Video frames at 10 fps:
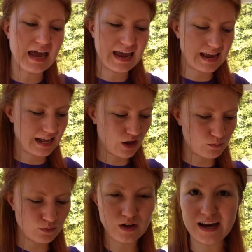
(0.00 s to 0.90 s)
And I
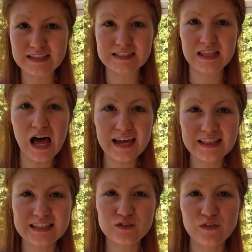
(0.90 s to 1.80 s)
hope you guys like
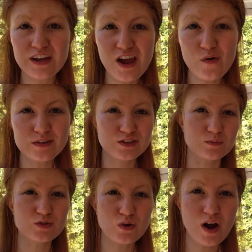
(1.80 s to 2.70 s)
this video and
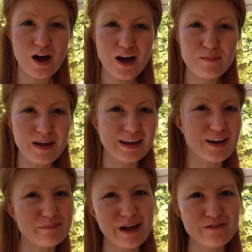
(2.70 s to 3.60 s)
subscribe and
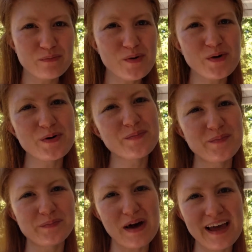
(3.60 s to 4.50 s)
come back for more.
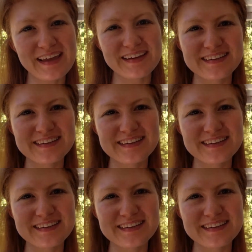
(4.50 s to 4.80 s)
Bye.